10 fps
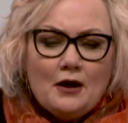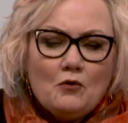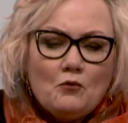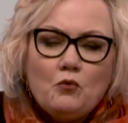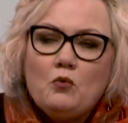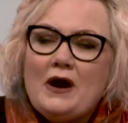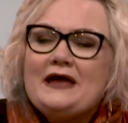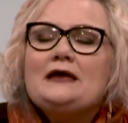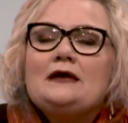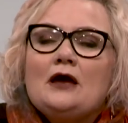
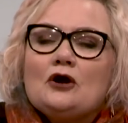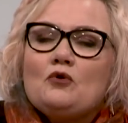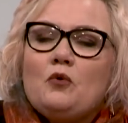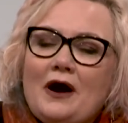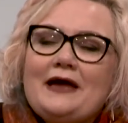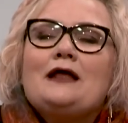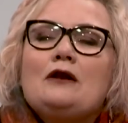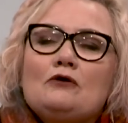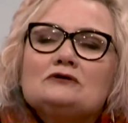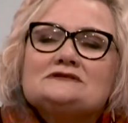quite a
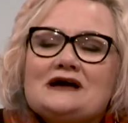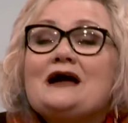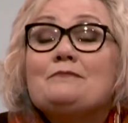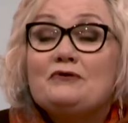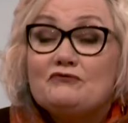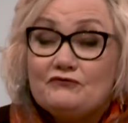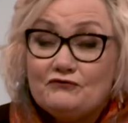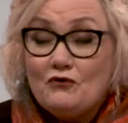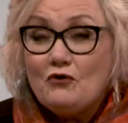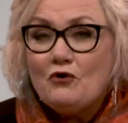long time
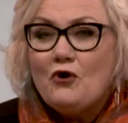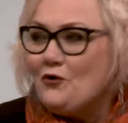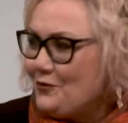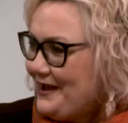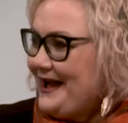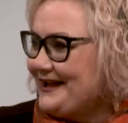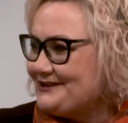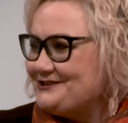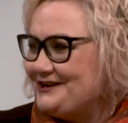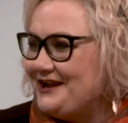before we
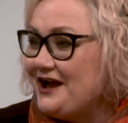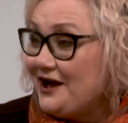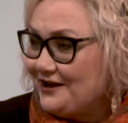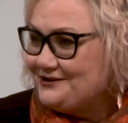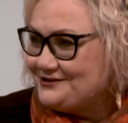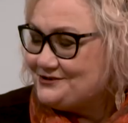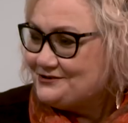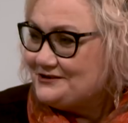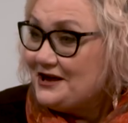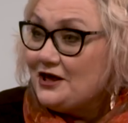actually
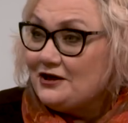understood